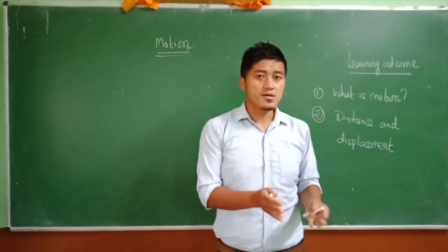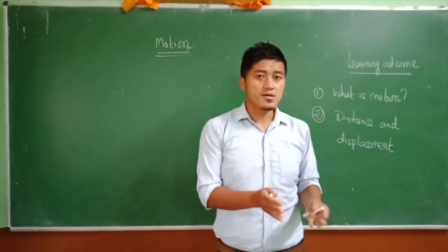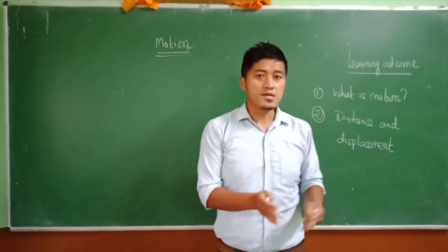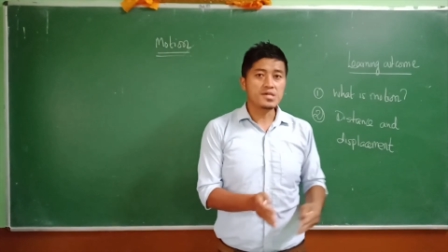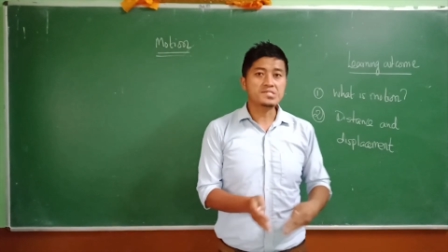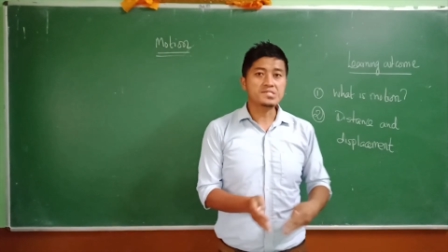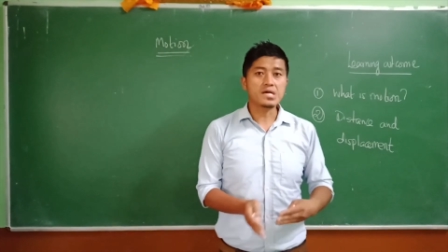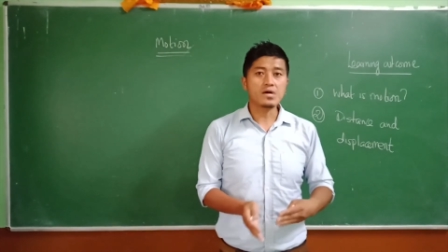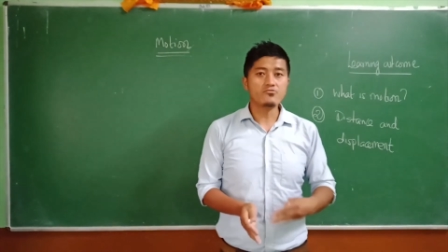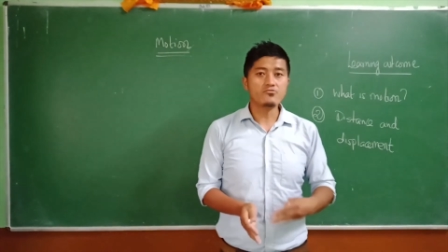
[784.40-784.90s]

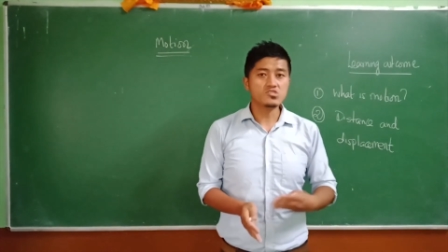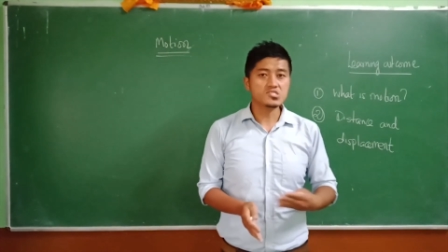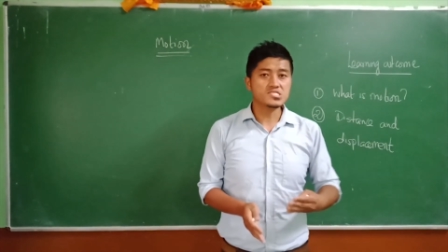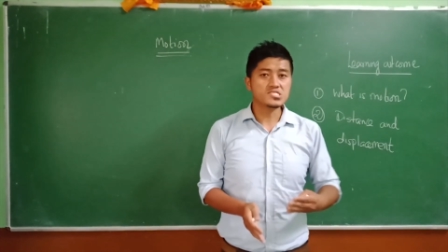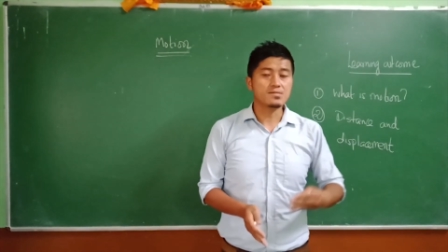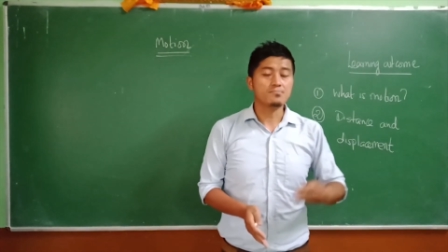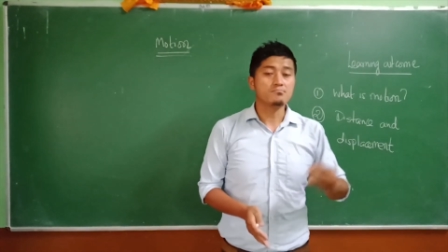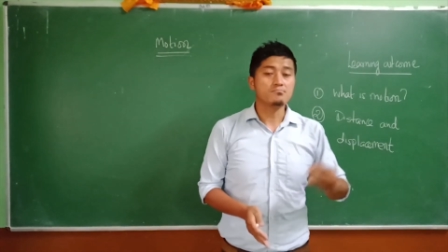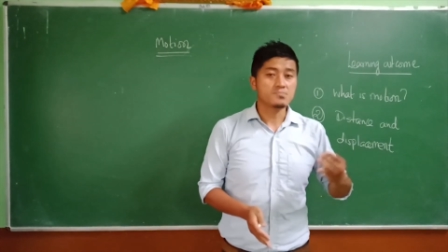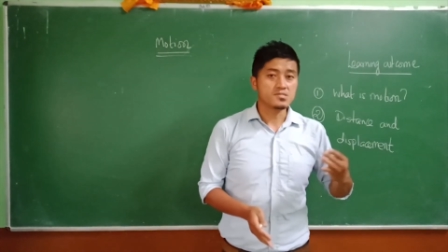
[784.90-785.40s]
it covers
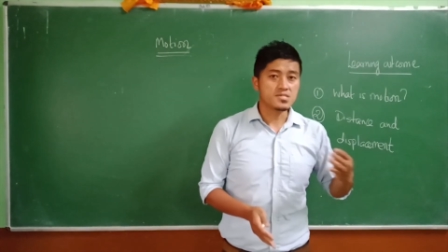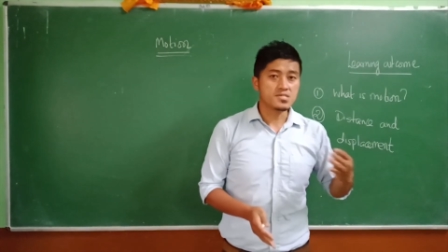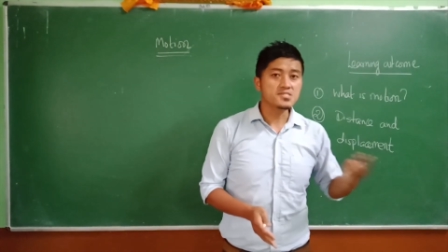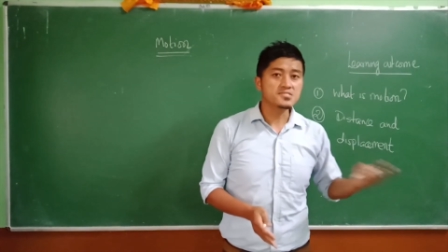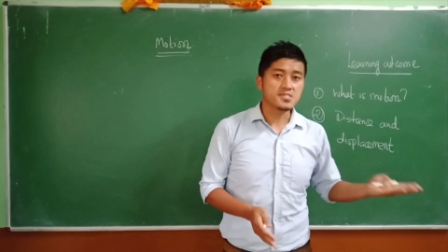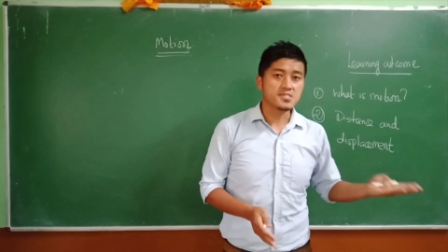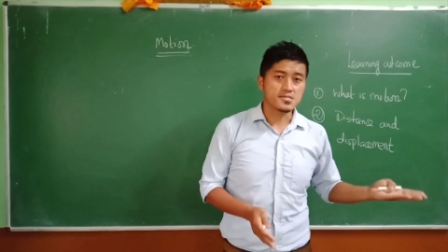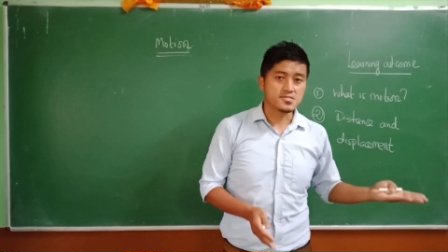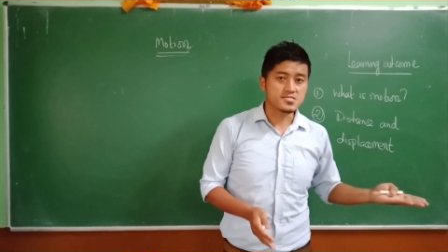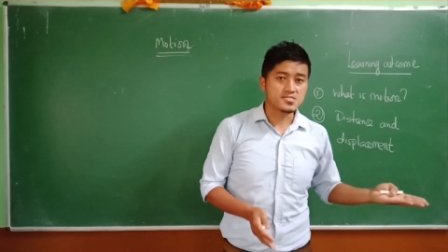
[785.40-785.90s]
some
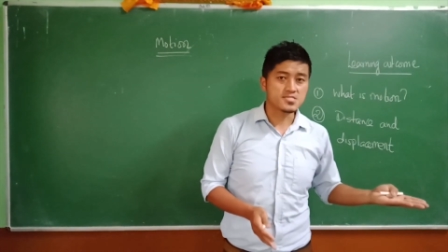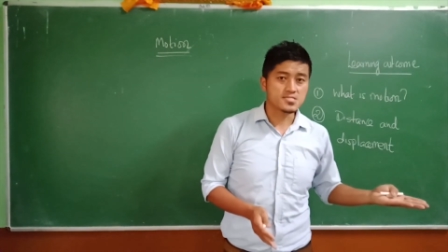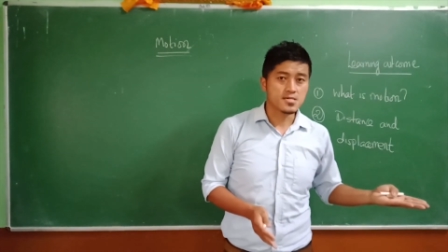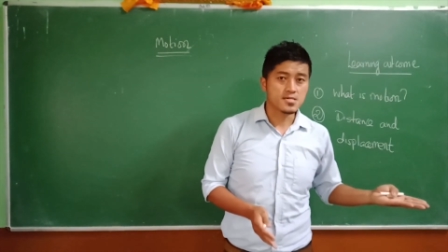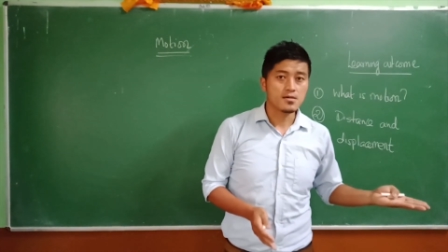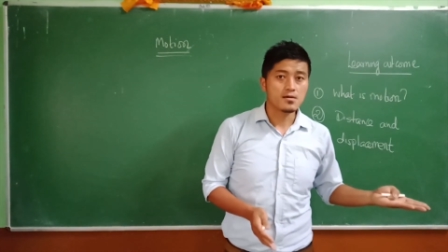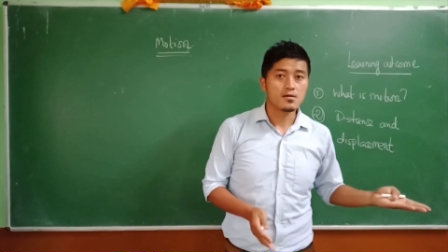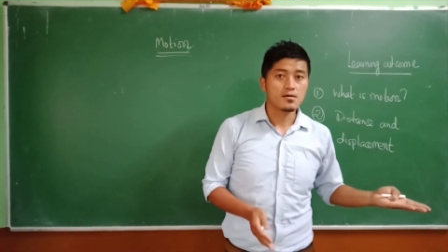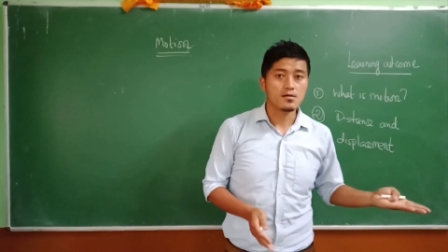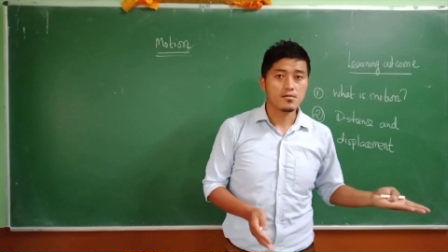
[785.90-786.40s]
distance,
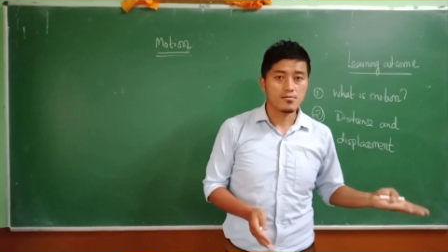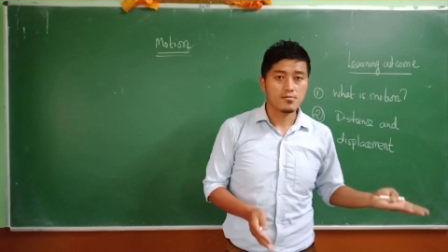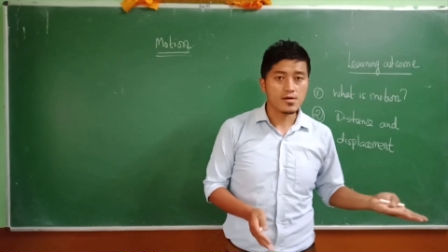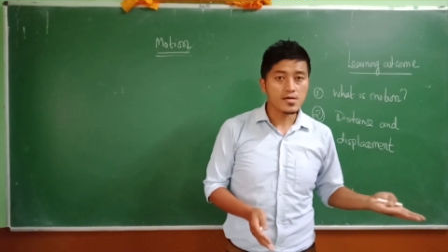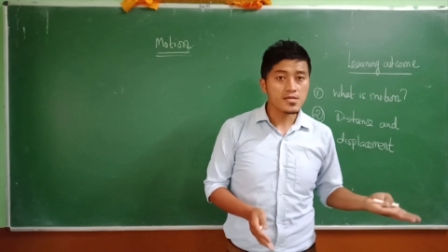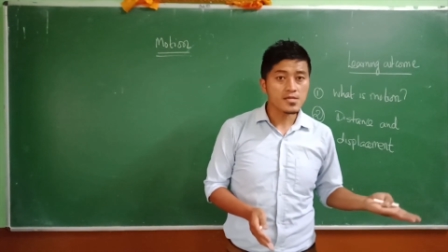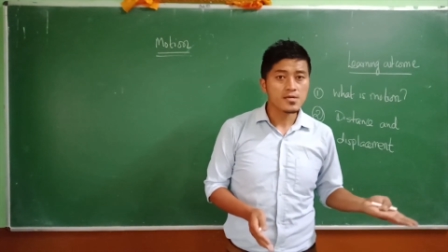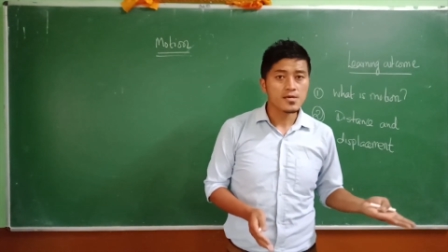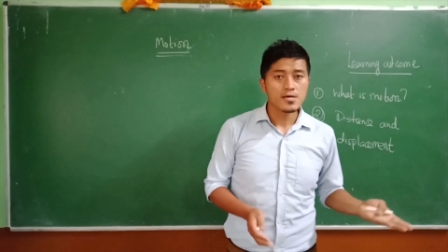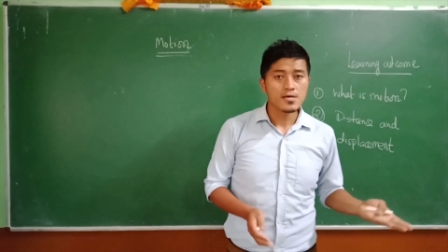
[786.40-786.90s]

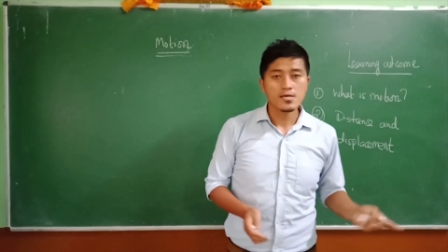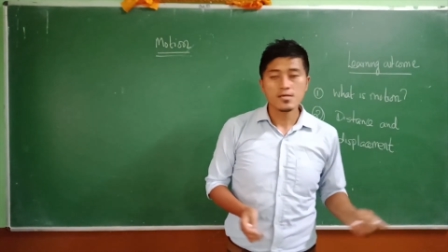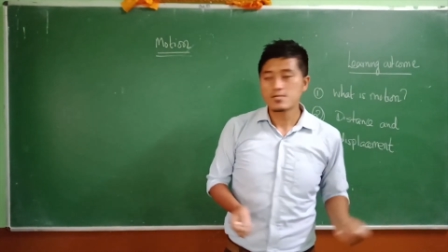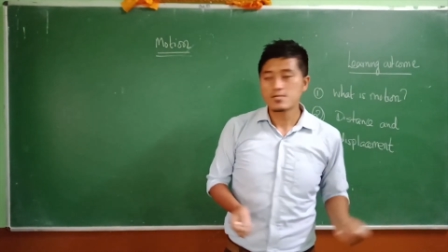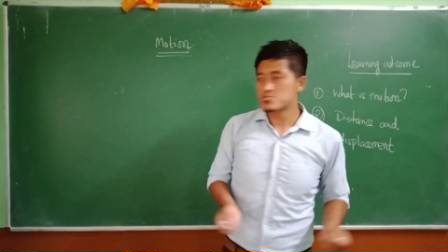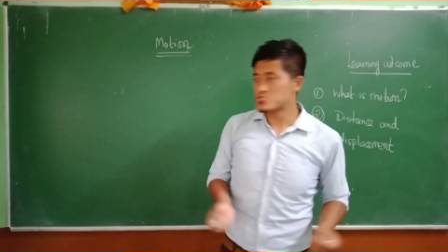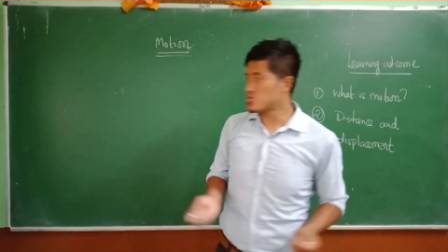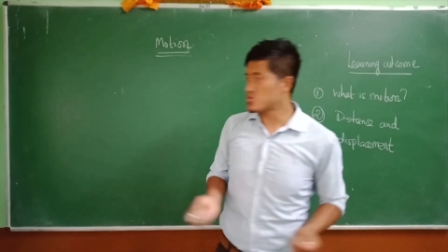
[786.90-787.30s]
right? So